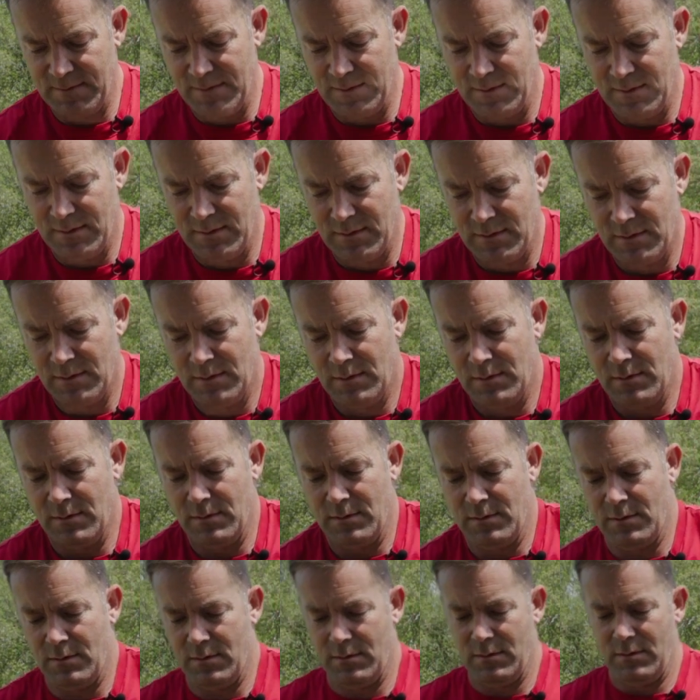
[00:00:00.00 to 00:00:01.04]

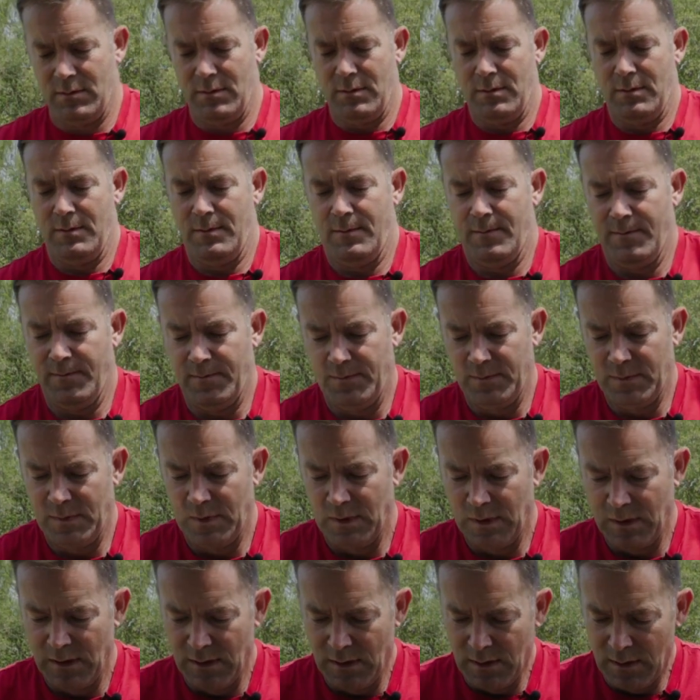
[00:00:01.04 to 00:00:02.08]
(no one is talking)